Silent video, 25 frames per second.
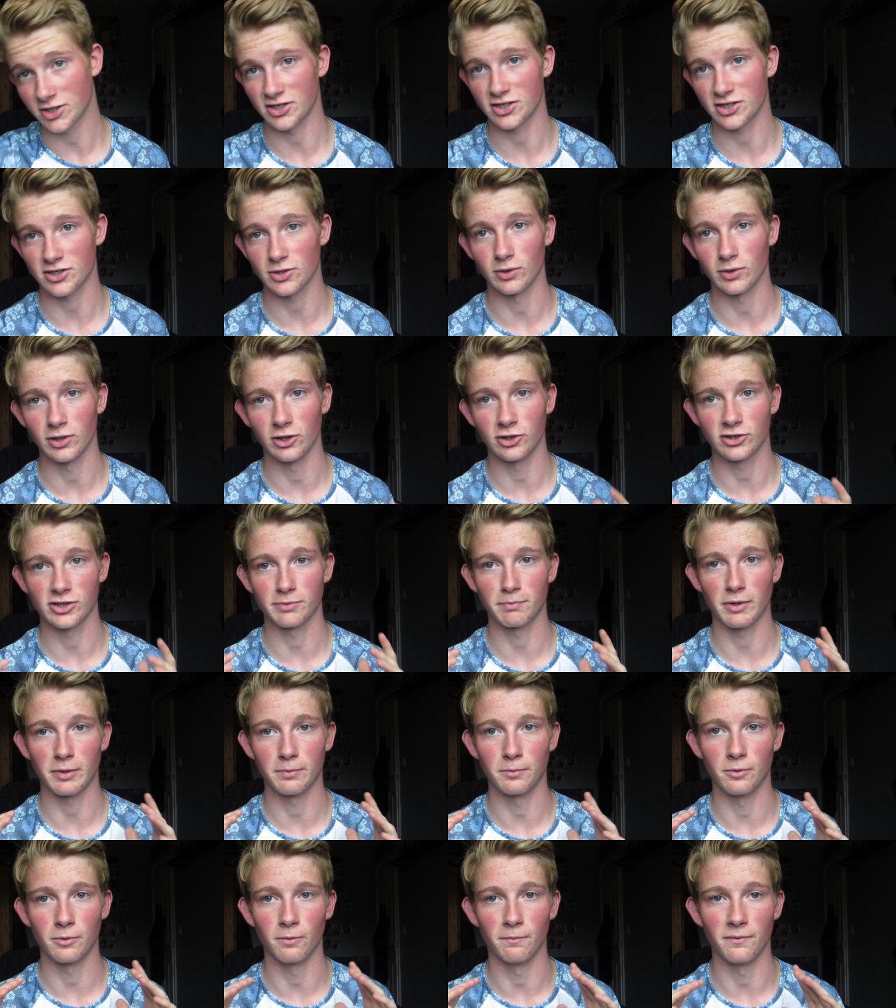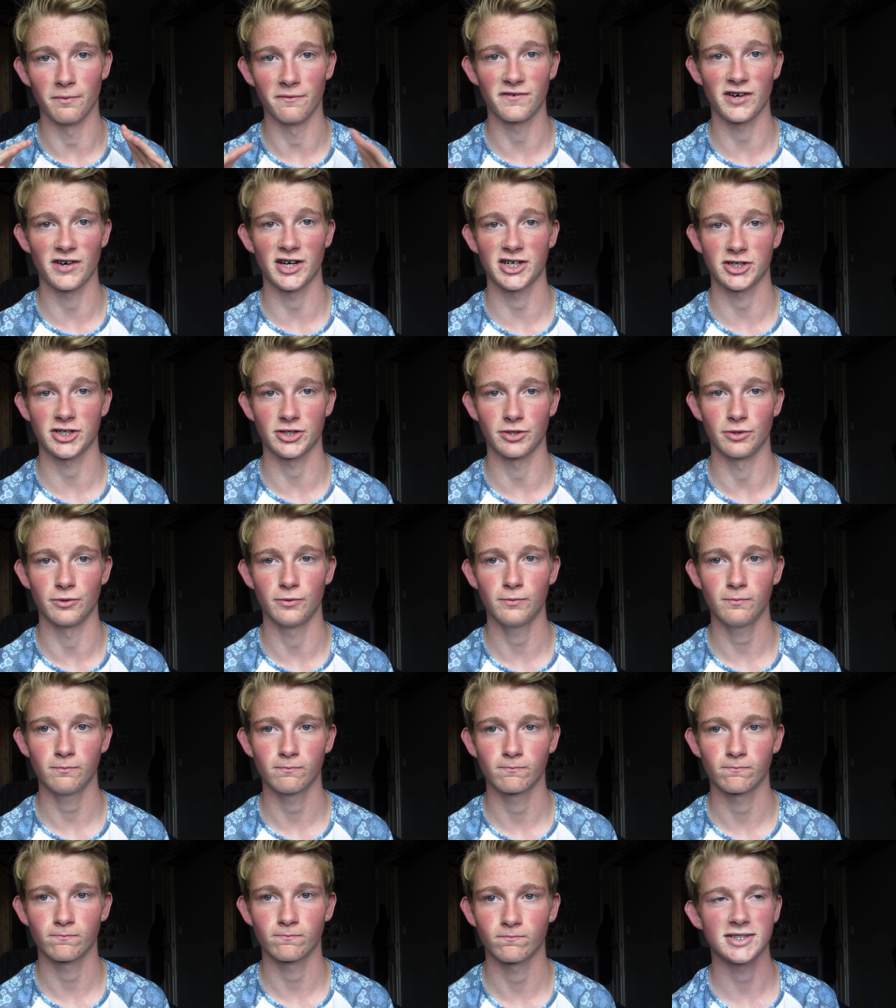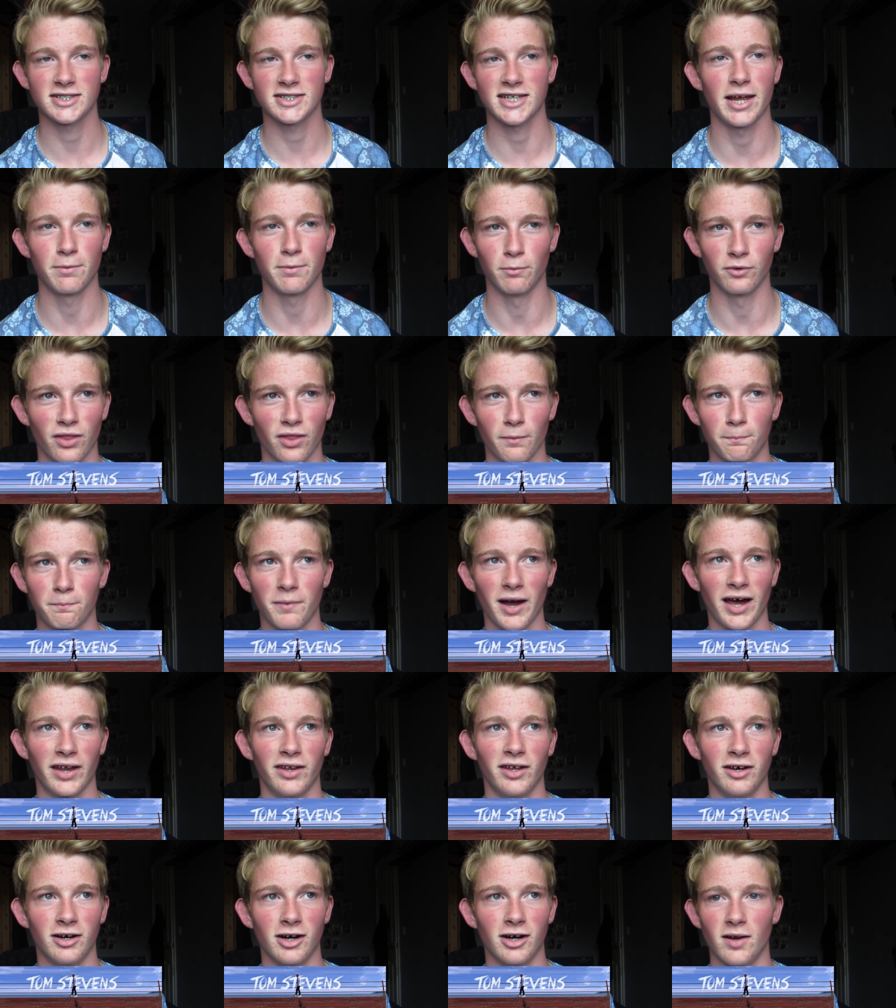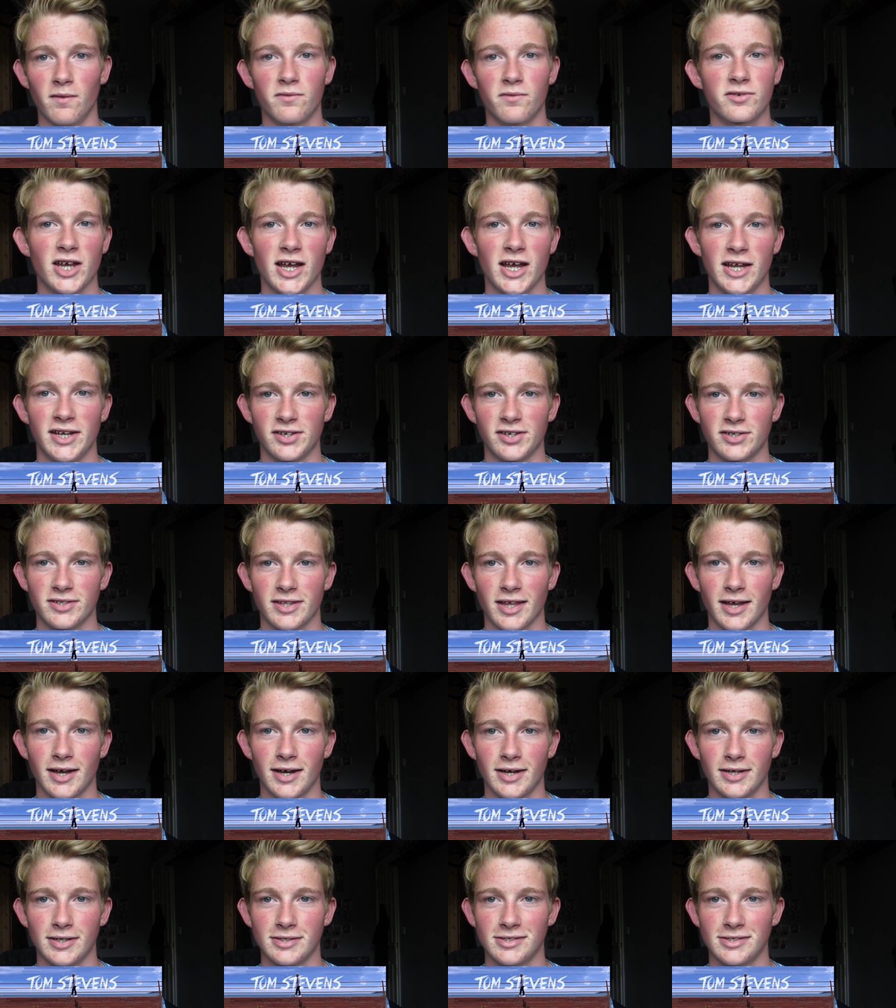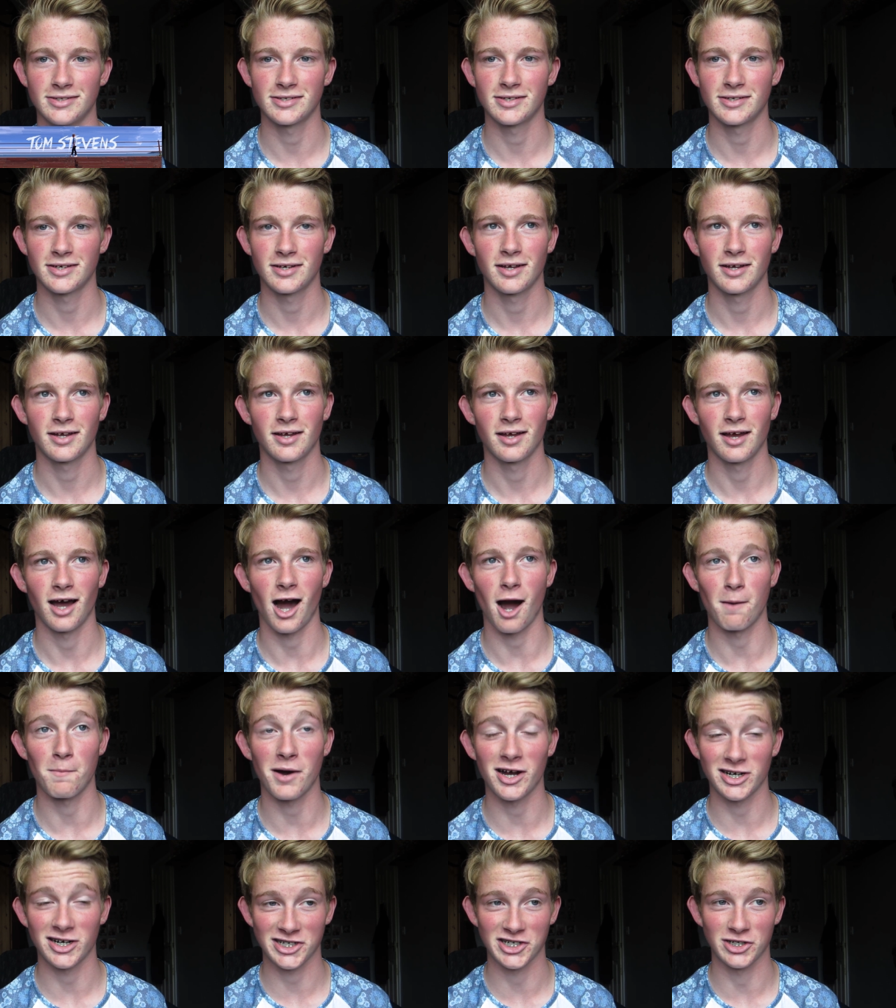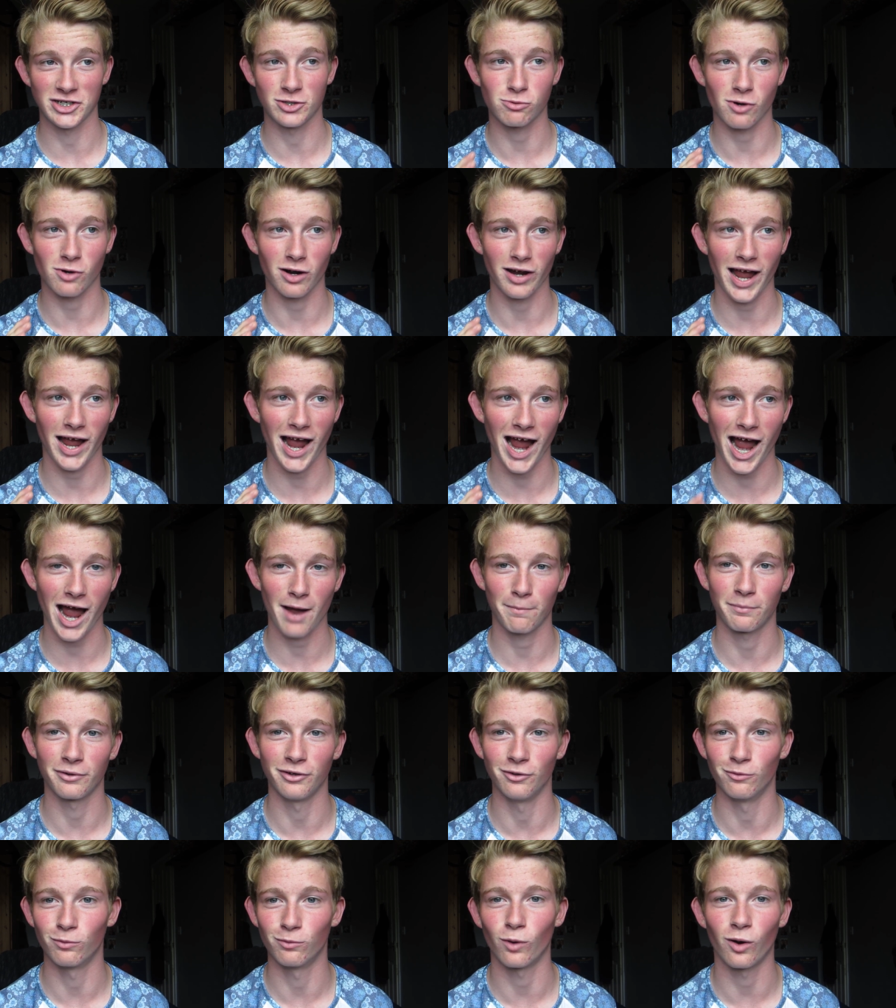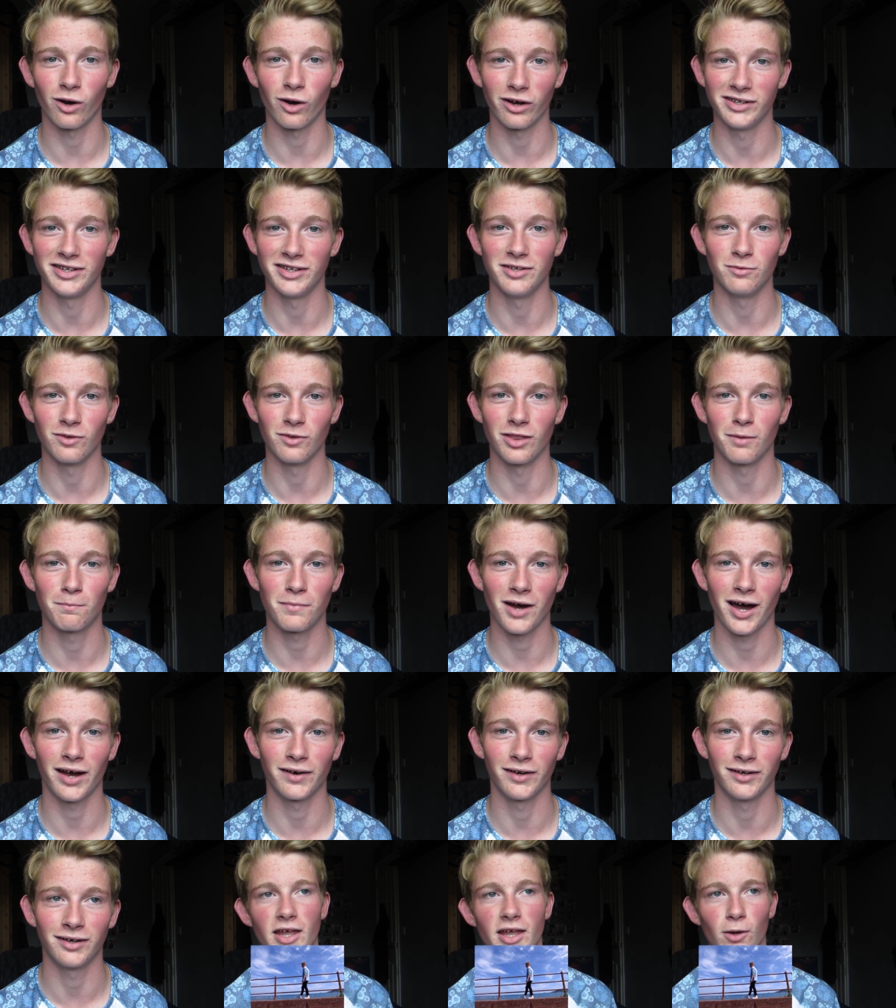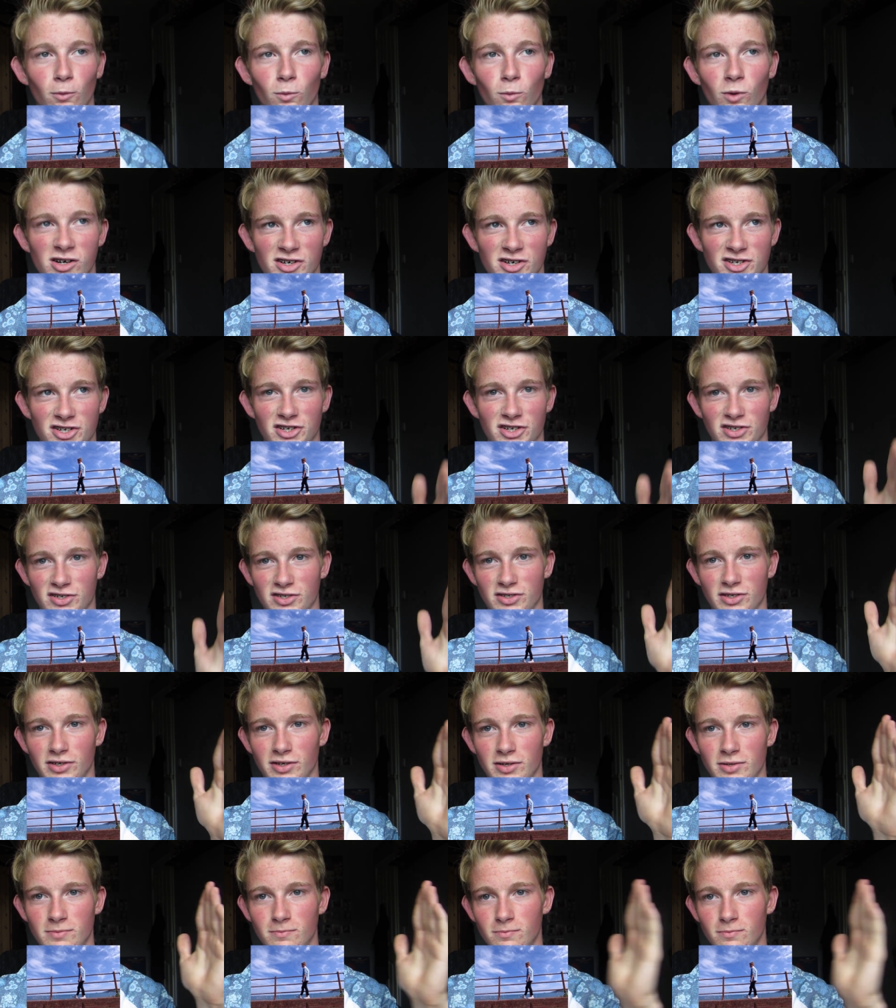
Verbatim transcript: just so it looks a bit more professional. Same with the banner, I've changed that. I'm actually quite happy with what I did with the banner. It was just a